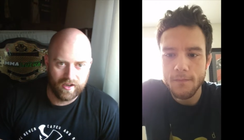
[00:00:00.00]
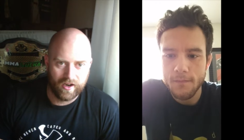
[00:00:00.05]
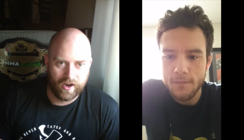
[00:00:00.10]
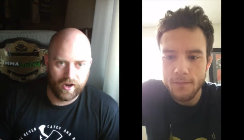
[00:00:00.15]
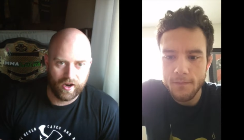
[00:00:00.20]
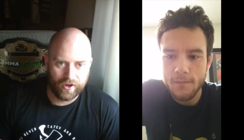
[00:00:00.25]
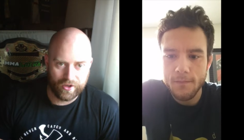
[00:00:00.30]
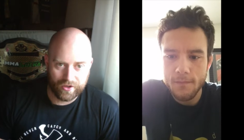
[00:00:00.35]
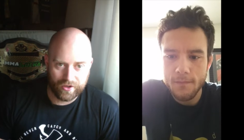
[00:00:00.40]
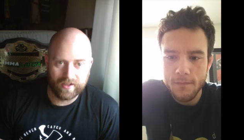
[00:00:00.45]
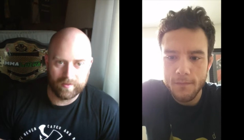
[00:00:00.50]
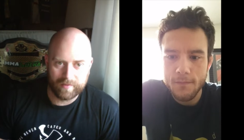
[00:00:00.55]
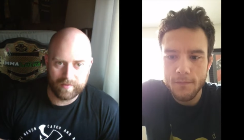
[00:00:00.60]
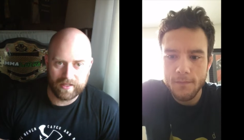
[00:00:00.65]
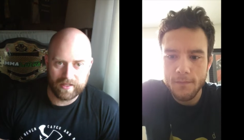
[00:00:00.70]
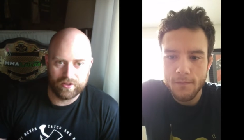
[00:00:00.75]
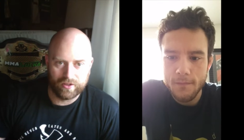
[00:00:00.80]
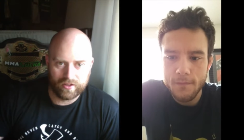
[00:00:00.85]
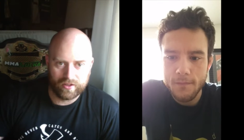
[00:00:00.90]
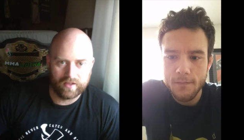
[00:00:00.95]
Speaker 1: Are you going to
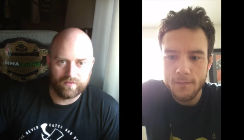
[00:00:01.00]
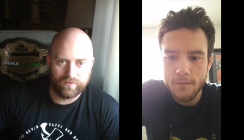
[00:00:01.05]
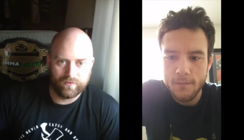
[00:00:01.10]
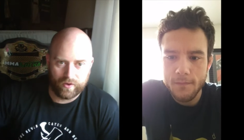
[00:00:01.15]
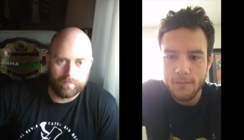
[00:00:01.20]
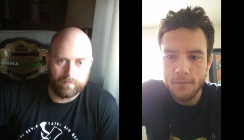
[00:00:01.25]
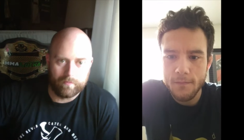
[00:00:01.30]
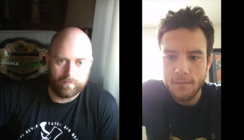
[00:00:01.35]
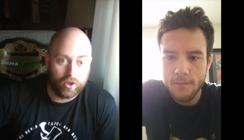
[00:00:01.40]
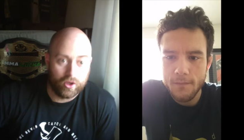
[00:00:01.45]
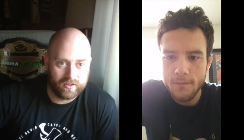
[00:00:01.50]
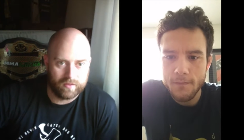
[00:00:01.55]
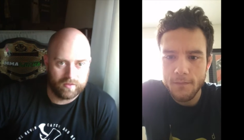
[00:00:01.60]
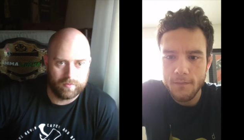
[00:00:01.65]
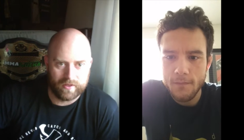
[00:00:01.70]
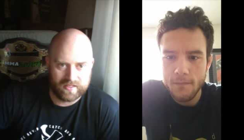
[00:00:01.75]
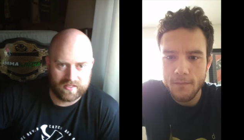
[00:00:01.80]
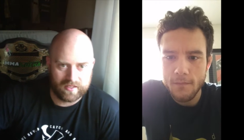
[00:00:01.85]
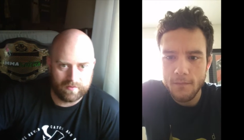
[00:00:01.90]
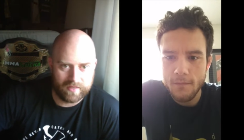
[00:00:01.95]
be looking for
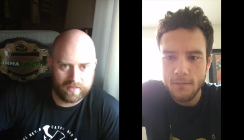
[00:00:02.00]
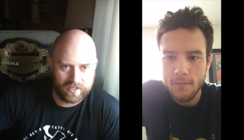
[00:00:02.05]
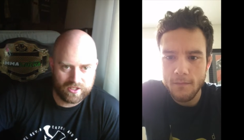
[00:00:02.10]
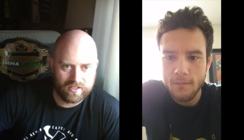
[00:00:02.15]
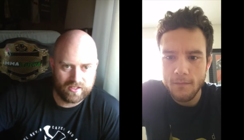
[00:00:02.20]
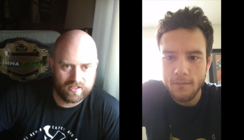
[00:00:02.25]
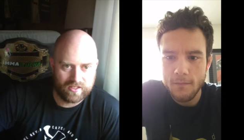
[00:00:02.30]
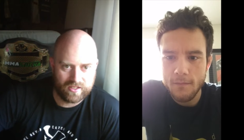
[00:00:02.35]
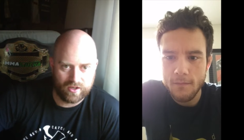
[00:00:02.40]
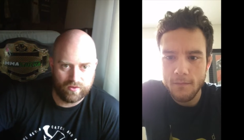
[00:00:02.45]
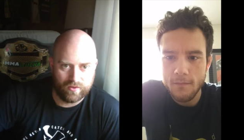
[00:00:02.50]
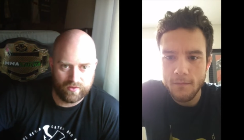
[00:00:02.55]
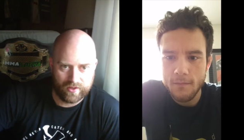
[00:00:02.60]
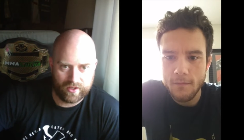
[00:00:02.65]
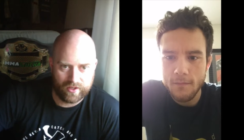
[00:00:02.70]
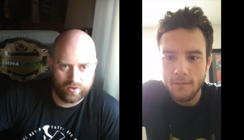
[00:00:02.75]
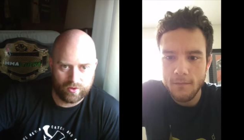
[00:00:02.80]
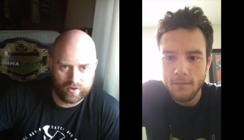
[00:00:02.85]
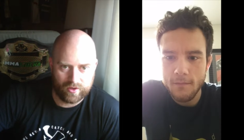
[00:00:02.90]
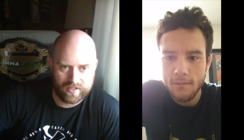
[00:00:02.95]
multiple submissions over
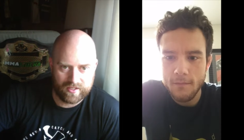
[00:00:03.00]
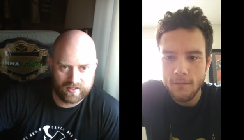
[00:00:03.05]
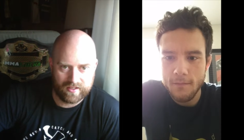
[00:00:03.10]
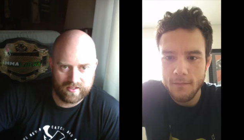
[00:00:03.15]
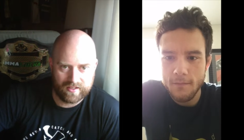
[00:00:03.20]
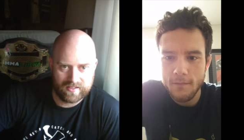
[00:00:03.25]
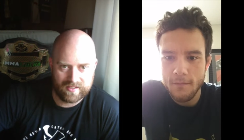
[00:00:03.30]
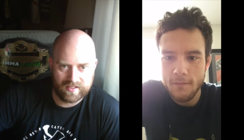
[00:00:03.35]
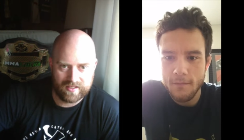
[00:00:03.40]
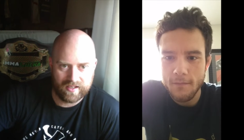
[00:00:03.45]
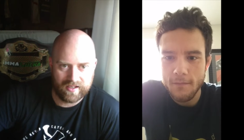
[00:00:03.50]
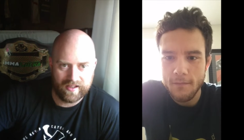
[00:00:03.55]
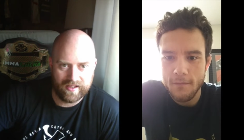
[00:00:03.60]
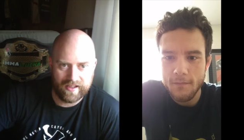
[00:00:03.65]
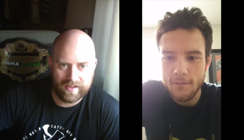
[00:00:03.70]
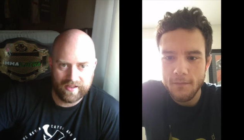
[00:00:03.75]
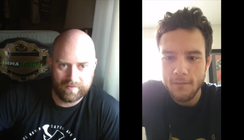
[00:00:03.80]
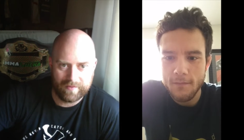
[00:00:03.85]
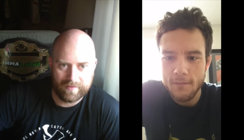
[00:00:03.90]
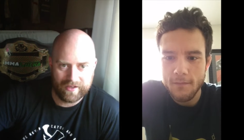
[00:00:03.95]
the course of this uh,
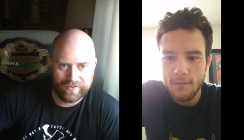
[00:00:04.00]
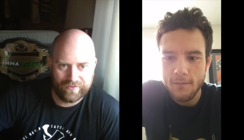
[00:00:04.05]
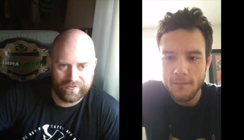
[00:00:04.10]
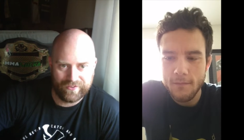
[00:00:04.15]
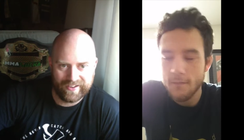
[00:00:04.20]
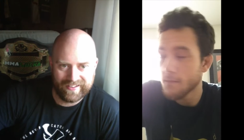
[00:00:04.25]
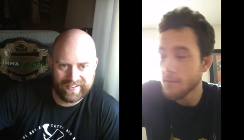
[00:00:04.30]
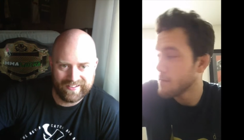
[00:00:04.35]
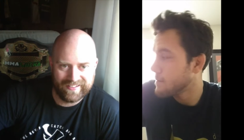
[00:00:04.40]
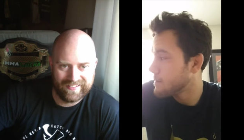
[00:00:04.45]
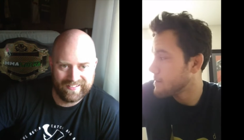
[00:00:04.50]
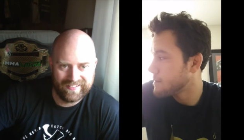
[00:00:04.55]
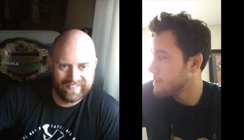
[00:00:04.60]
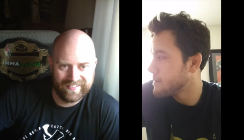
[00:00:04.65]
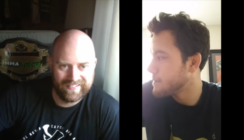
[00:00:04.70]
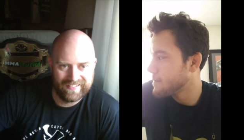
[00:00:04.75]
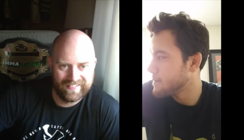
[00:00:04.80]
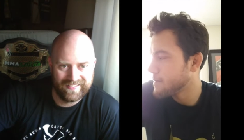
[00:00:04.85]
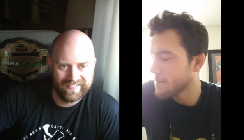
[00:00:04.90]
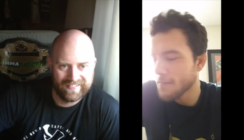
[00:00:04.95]
eight minute fight?
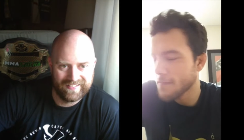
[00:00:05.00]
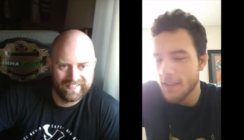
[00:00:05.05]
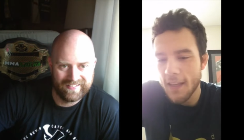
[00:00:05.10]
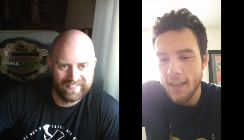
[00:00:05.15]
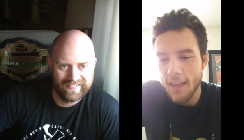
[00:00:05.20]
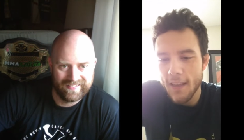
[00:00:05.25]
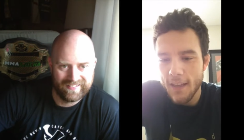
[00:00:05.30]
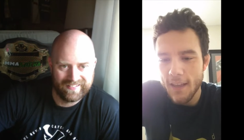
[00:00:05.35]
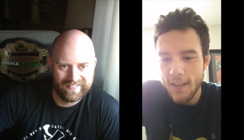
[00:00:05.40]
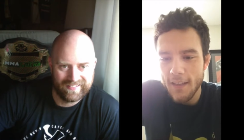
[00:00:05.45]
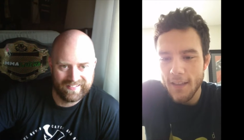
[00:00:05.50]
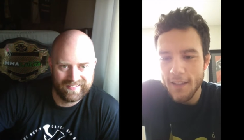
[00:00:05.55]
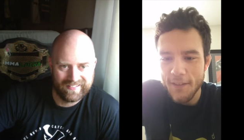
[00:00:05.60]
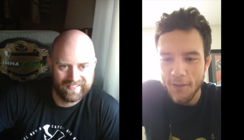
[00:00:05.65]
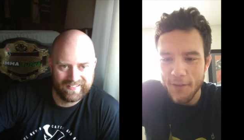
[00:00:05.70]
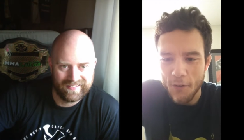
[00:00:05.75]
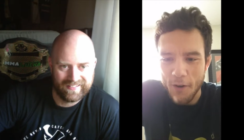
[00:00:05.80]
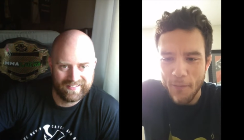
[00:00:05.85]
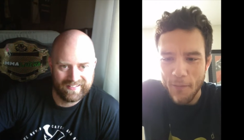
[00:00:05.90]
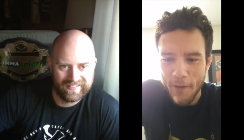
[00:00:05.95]

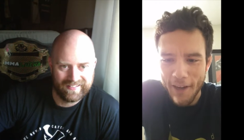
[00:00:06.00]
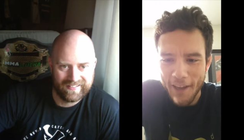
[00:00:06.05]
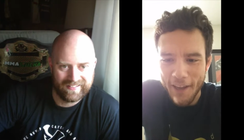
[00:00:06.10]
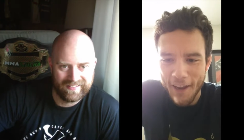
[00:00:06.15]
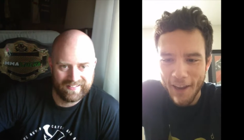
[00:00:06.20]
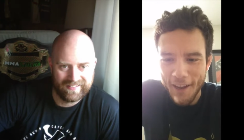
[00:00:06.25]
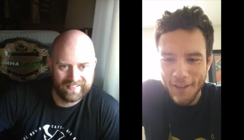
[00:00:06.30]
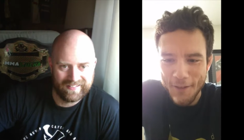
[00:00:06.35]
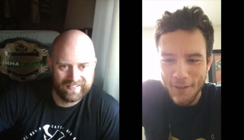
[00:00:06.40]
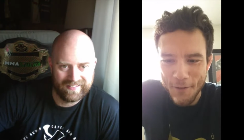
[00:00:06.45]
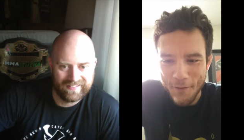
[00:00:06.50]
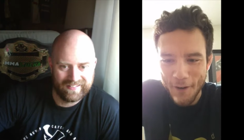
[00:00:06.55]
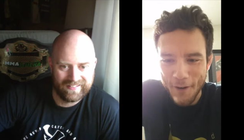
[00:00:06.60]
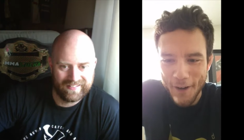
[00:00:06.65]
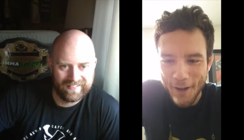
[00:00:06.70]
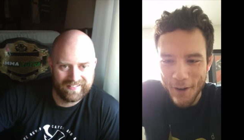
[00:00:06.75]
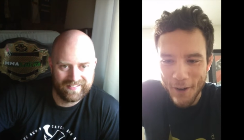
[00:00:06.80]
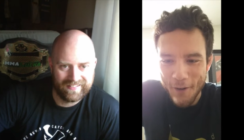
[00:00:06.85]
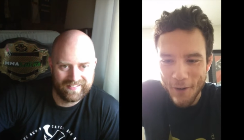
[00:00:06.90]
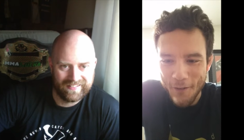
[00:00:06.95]
Speaker 2: Sorry, my cats are
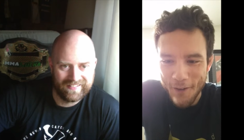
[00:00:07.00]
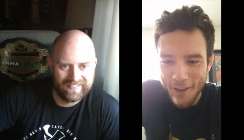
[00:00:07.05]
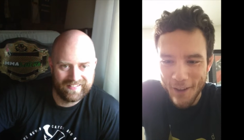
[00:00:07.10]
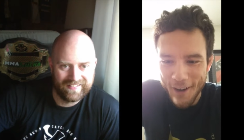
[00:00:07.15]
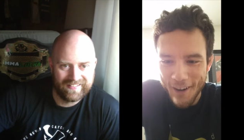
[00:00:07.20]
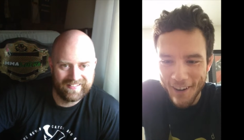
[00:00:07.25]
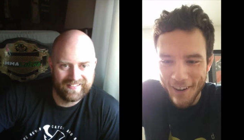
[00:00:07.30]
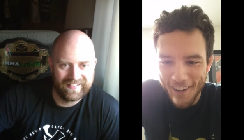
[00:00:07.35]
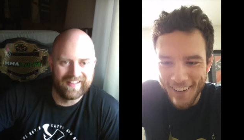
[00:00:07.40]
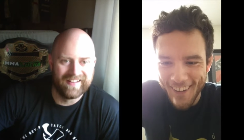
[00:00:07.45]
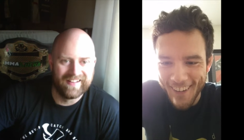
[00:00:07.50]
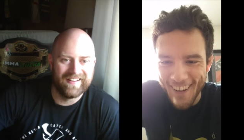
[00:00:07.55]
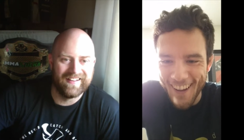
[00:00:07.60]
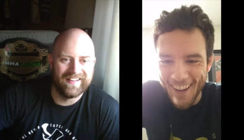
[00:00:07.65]
fighting over there.